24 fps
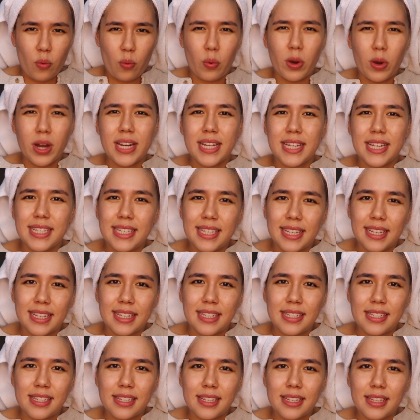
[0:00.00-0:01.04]
what is
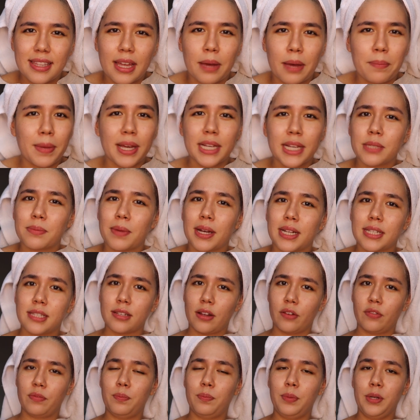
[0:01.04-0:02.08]
it that makes
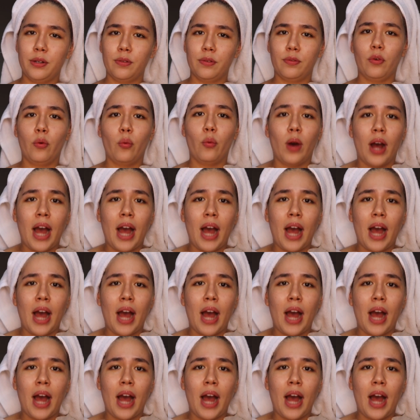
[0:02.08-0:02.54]
myself beautiful?